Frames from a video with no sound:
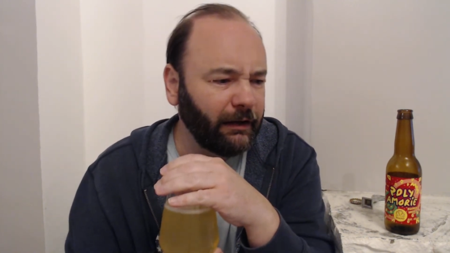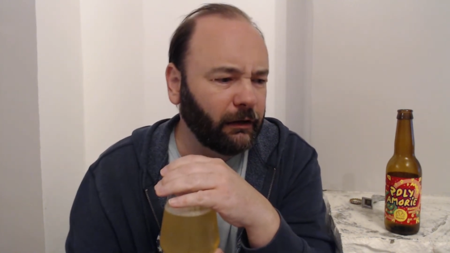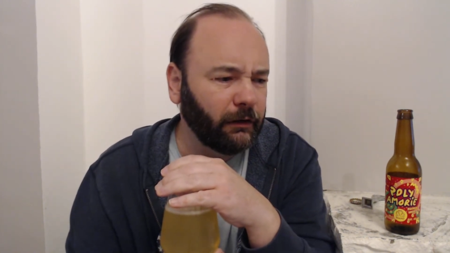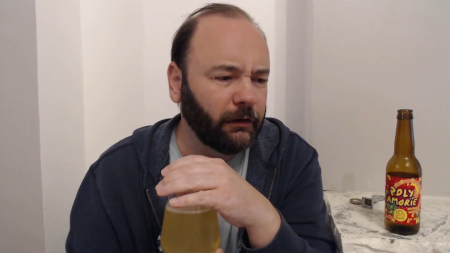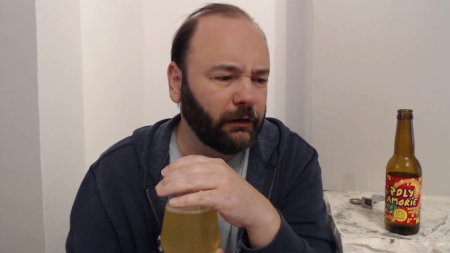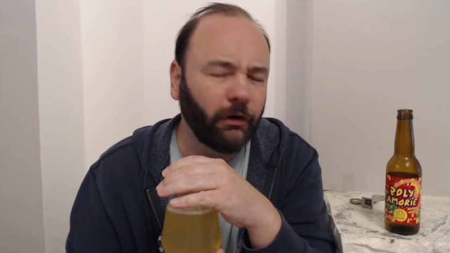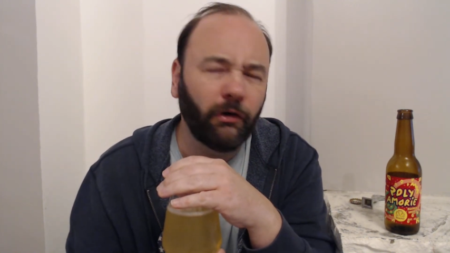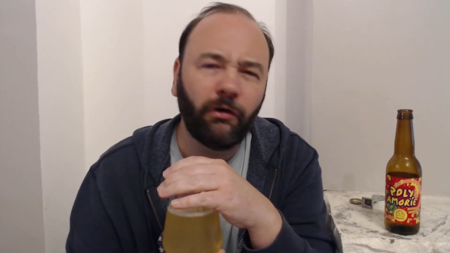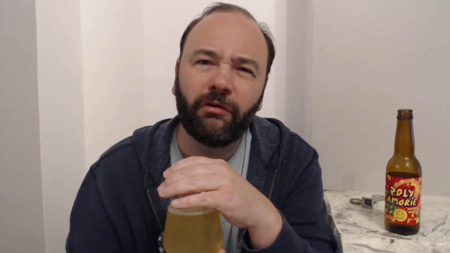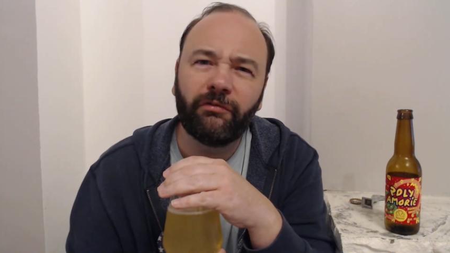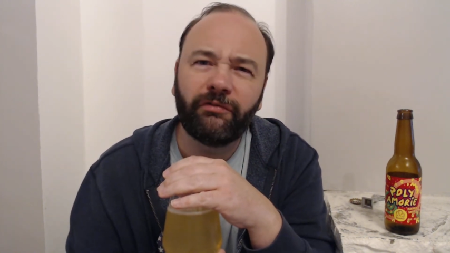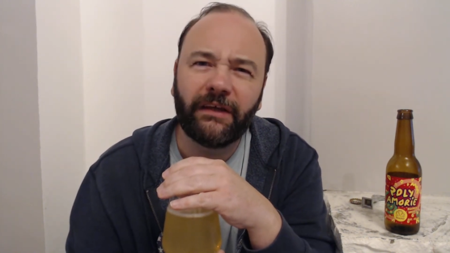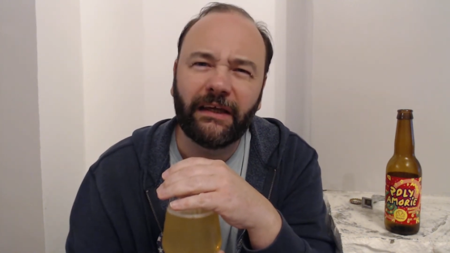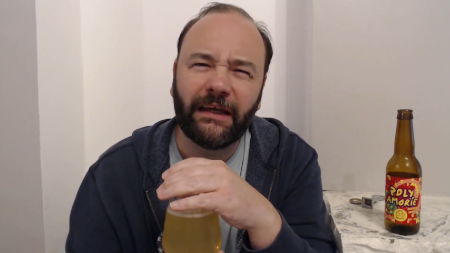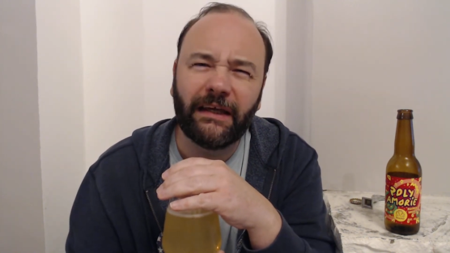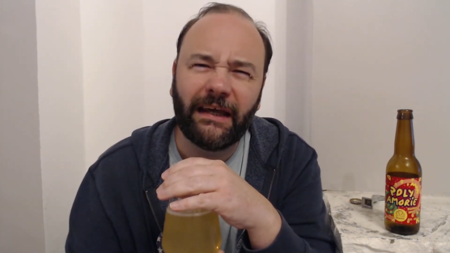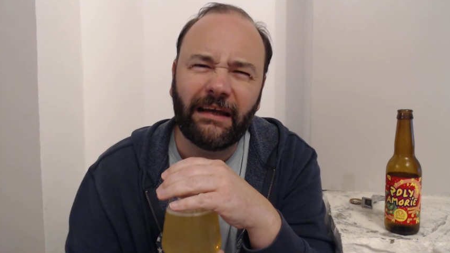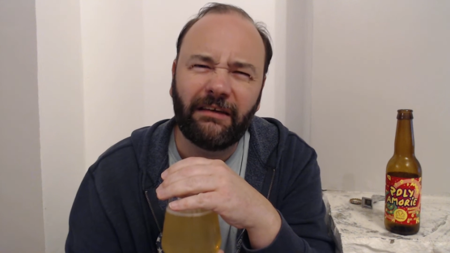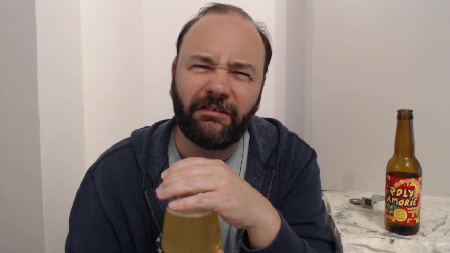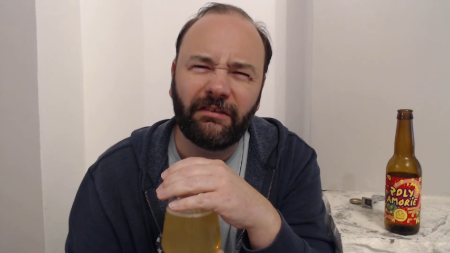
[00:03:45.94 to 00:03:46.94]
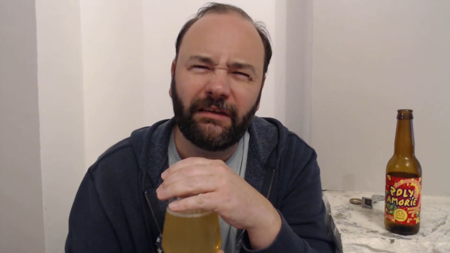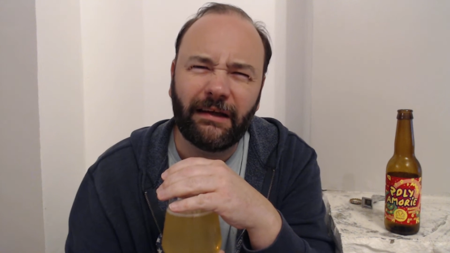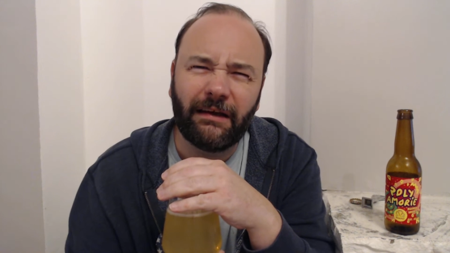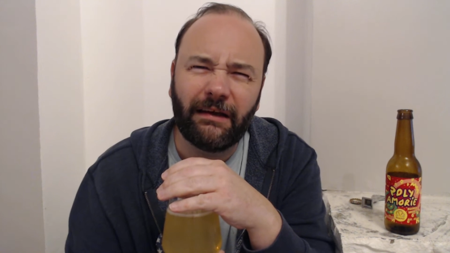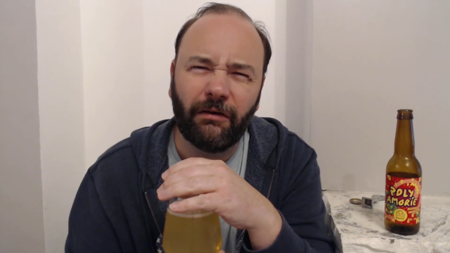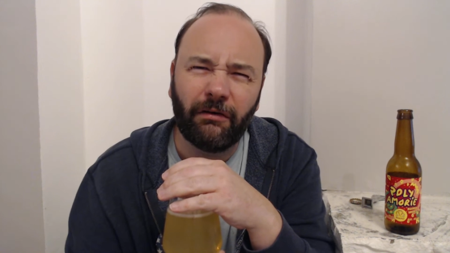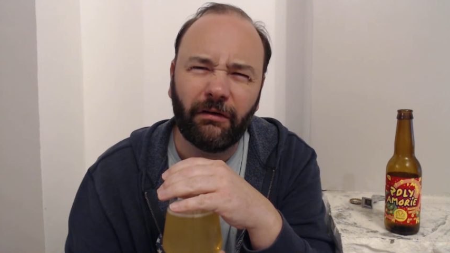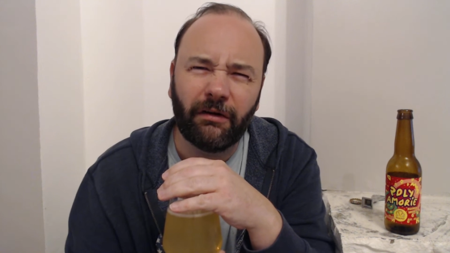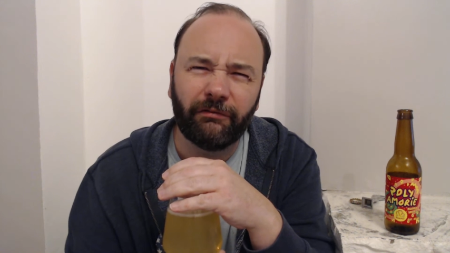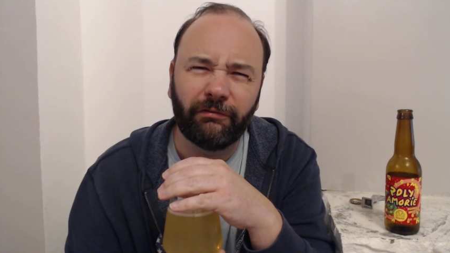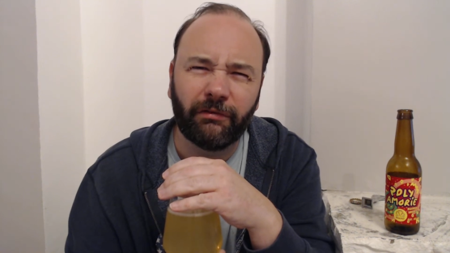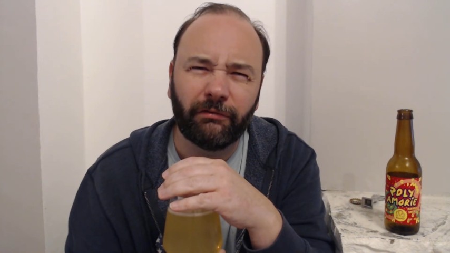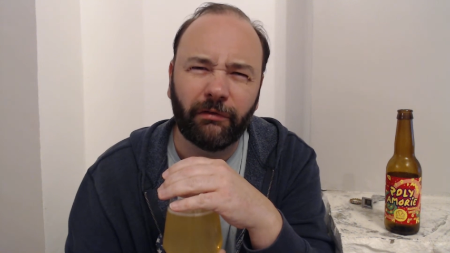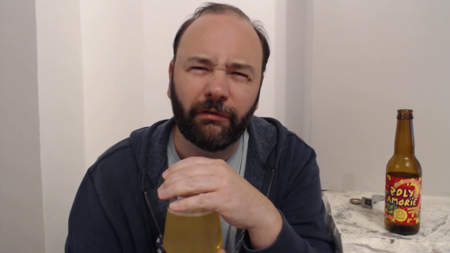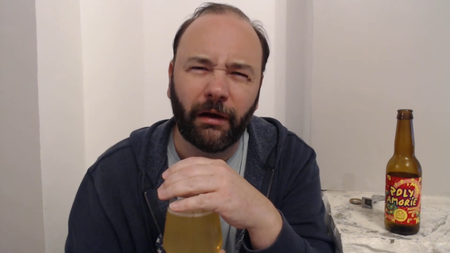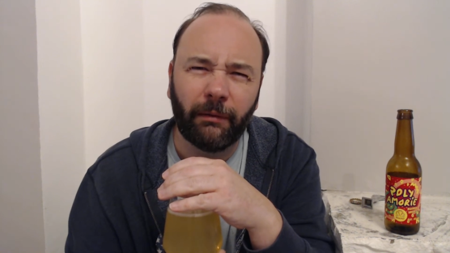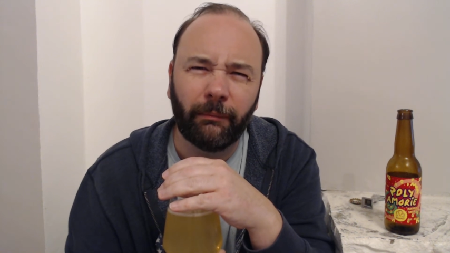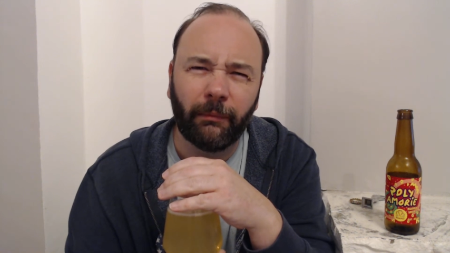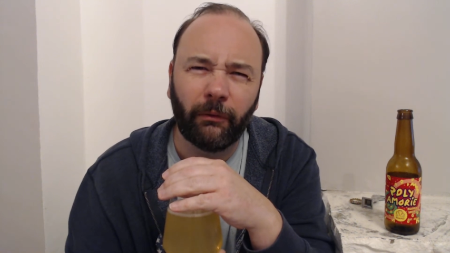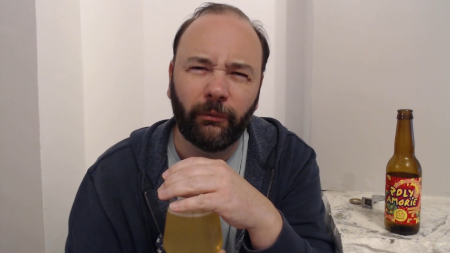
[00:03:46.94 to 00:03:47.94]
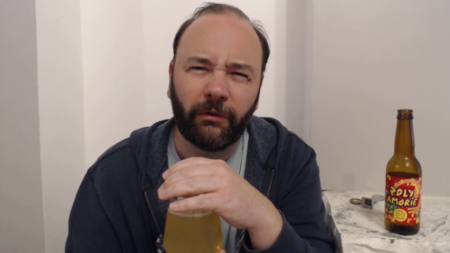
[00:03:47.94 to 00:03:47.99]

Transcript: a lot of yeasty kind of aroma,